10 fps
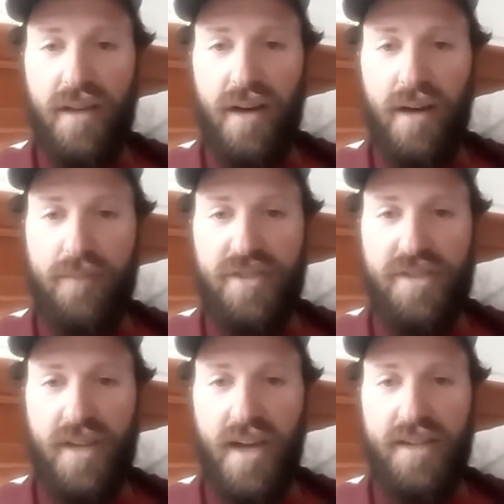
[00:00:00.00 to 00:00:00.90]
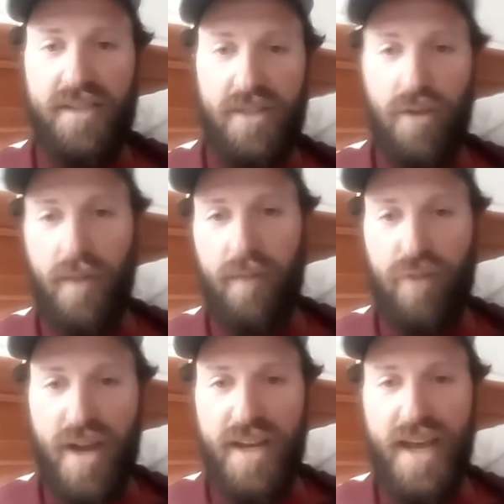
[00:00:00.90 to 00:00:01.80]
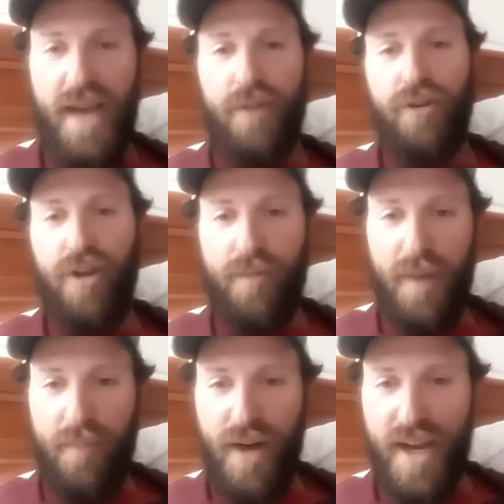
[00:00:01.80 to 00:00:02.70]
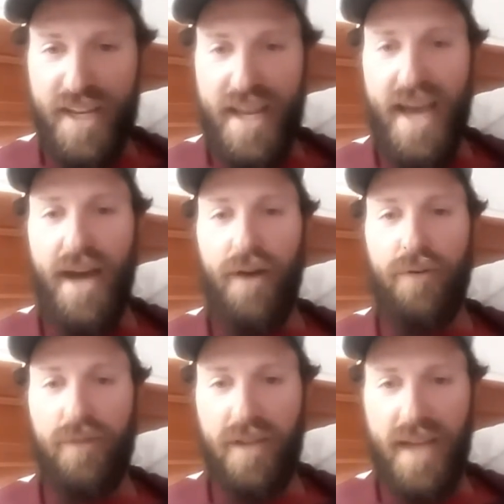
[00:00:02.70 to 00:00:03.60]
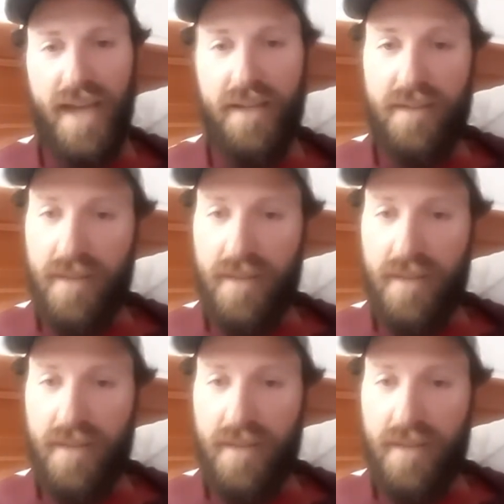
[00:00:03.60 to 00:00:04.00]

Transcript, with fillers: Um, just to kind of slow my brain down, calm my body down, connect,